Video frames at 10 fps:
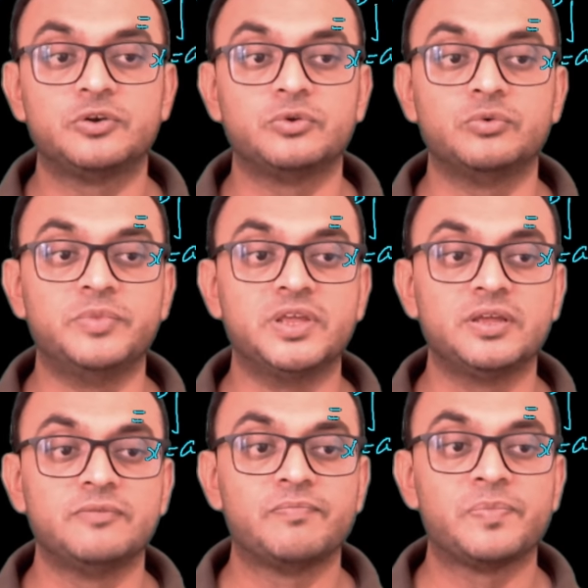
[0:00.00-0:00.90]
to
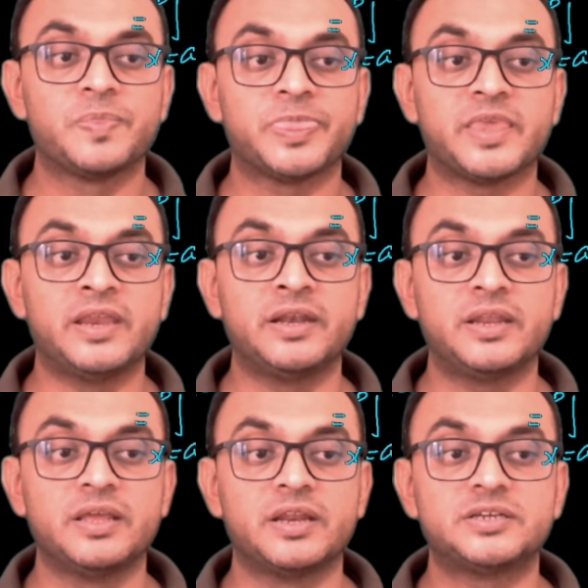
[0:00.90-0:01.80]
b
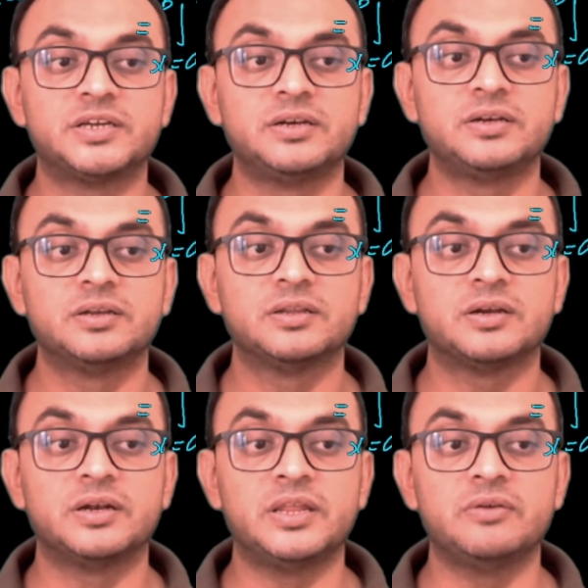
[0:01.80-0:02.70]
integration
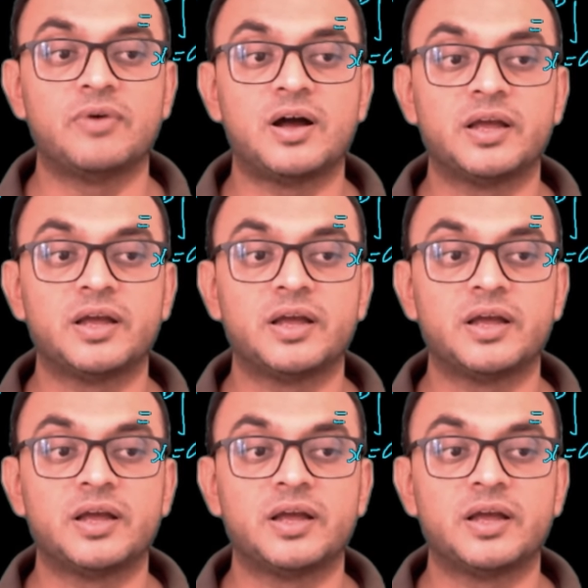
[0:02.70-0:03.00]
dy